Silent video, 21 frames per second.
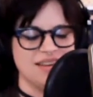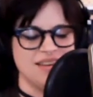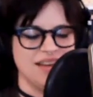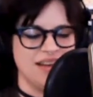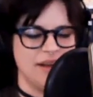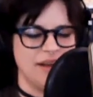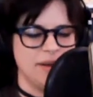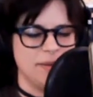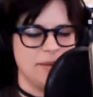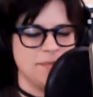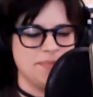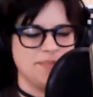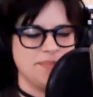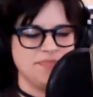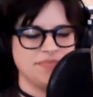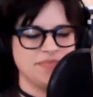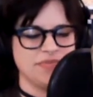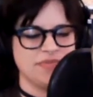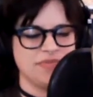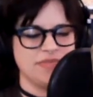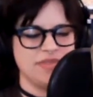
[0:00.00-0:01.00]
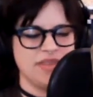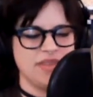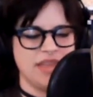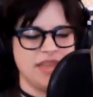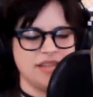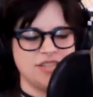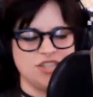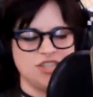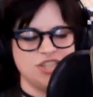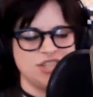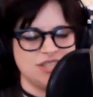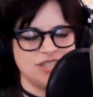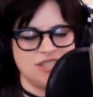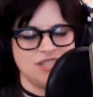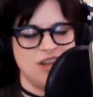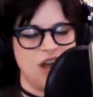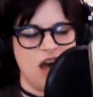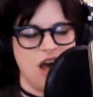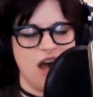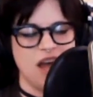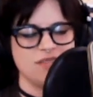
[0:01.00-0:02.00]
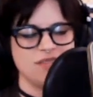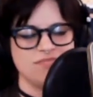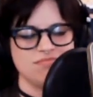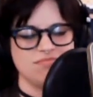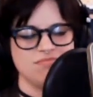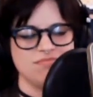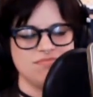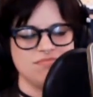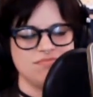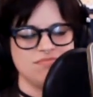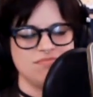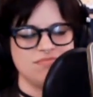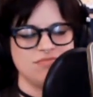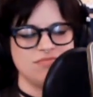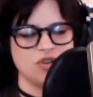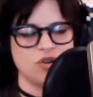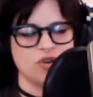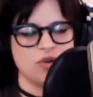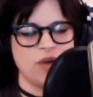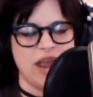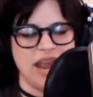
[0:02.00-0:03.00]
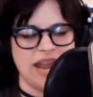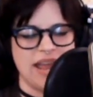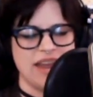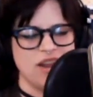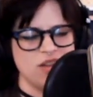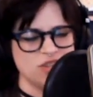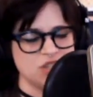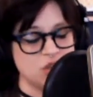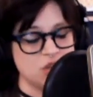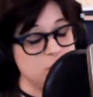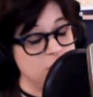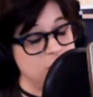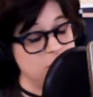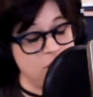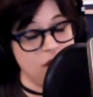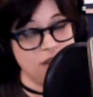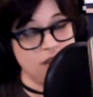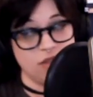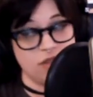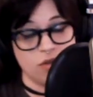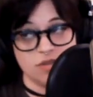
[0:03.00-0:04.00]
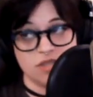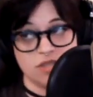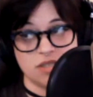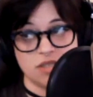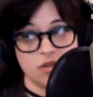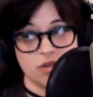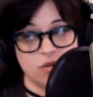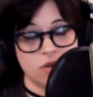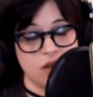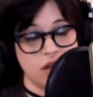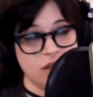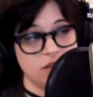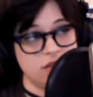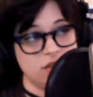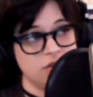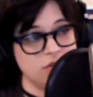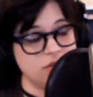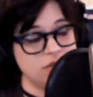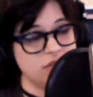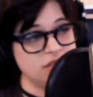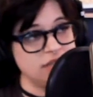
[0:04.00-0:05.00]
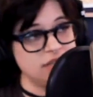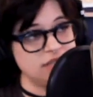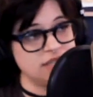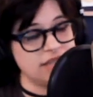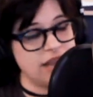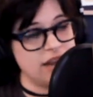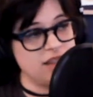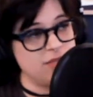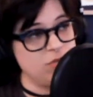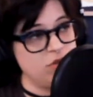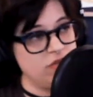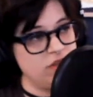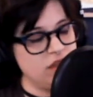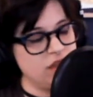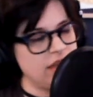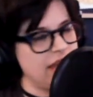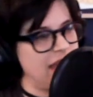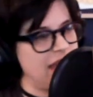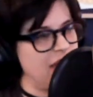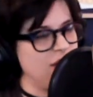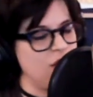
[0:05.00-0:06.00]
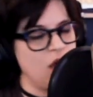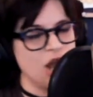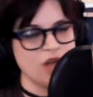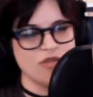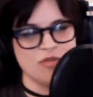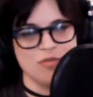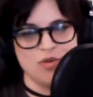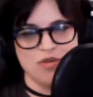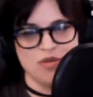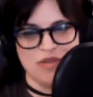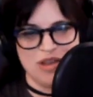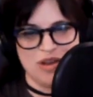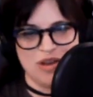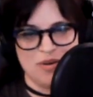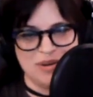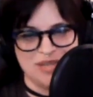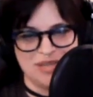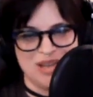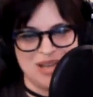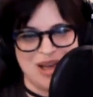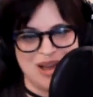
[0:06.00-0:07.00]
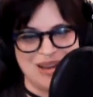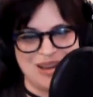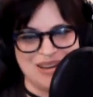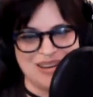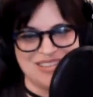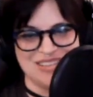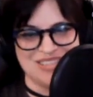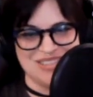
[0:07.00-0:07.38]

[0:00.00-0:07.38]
Um, it's just not great. And also you cut those, you cut those scenes out of the movie. How long of a movie are we talking?